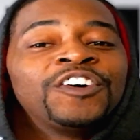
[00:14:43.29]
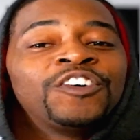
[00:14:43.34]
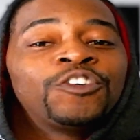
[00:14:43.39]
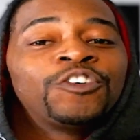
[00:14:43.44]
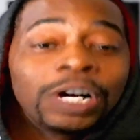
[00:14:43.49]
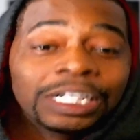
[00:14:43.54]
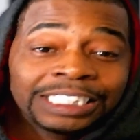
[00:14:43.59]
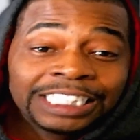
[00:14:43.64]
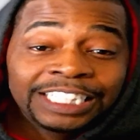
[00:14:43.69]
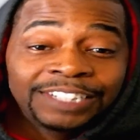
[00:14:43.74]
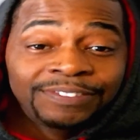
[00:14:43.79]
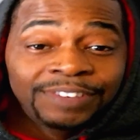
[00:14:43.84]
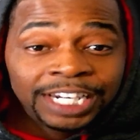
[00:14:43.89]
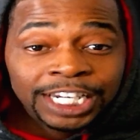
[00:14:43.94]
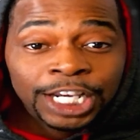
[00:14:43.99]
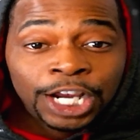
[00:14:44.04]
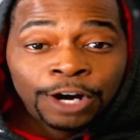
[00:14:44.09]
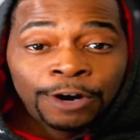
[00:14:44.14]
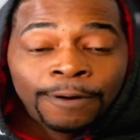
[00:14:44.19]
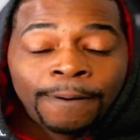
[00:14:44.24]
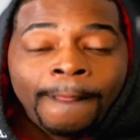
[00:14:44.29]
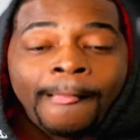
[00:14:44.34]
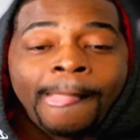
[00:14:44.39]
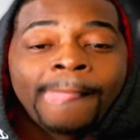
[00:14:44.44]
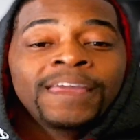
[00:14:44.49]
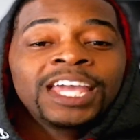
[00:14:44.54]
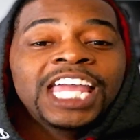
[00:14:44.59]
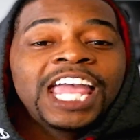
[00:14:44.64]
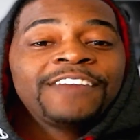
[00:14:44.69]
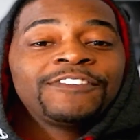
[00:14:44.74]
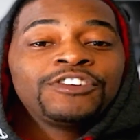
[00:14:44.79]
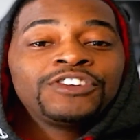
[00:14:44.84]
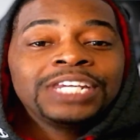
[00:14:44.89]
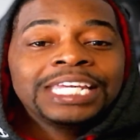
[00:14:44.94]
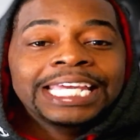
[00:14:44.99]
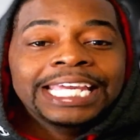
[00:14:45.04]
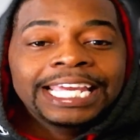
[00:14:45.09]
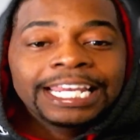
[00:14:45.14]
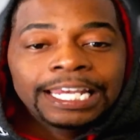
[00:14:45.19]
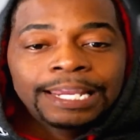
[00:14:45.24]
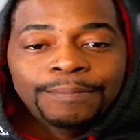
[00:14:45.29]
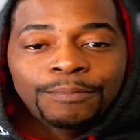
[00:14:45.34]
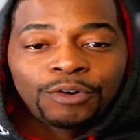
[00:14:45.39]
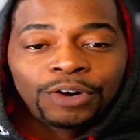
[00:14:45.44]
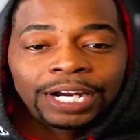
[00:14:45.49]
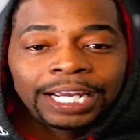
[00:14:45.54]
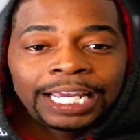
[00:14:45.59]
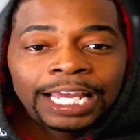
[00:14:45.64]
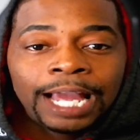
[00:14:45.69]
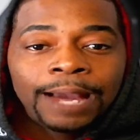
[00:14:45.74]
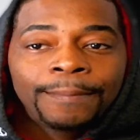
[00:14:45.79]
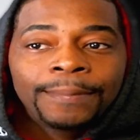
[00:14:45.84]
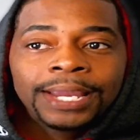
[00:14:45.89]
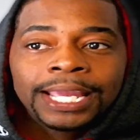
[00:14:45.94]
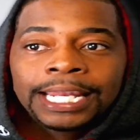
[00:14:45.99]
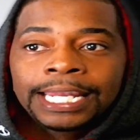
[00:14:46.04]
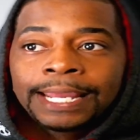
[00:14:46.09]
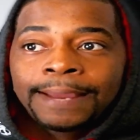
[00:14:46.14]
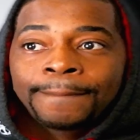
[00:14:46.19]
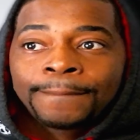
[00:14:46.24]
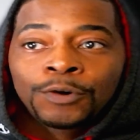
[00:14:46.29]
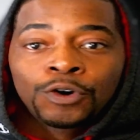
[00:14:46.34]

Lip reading: watching this video. If you need any more help, any